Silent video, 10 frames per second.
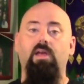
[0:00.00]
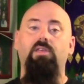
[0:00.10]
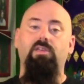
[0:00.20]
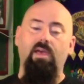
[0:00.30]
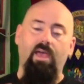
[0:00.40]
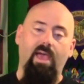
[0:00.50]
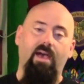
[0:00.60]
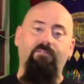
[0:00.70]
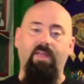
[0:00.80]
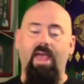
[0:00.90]
you
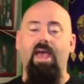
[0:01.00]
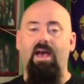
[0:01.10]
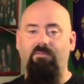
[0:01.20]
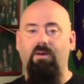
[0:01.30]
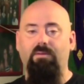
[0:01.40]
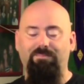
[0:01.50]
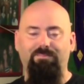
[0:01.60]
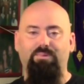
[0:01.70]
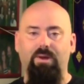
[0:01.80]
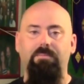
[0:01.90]
have to have a
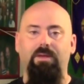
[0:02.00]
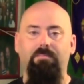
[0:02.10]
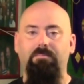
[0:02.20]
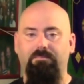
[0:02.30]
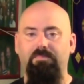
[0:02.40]
premium.